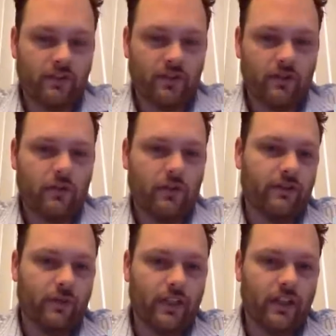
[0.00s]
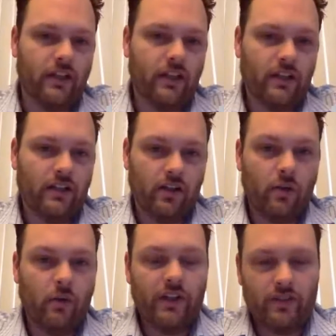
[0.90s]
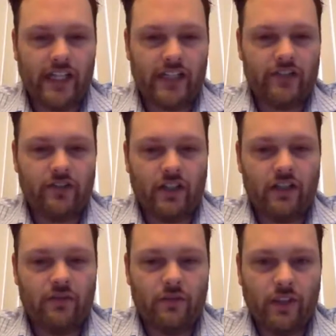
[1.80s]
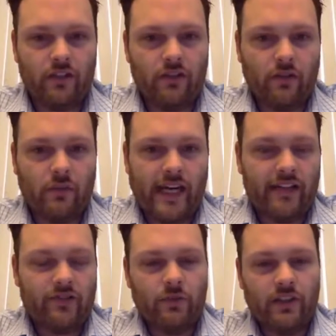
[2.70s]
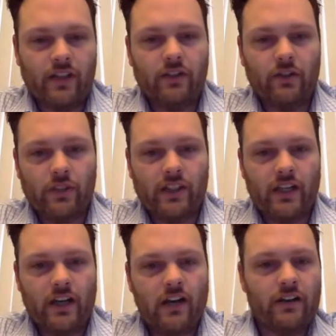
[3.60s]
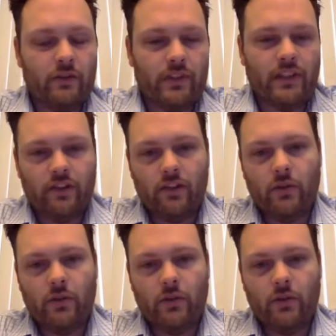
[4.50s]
And so if we know what those hashes are, if we can do the match, we tell you what they are, and then we tell you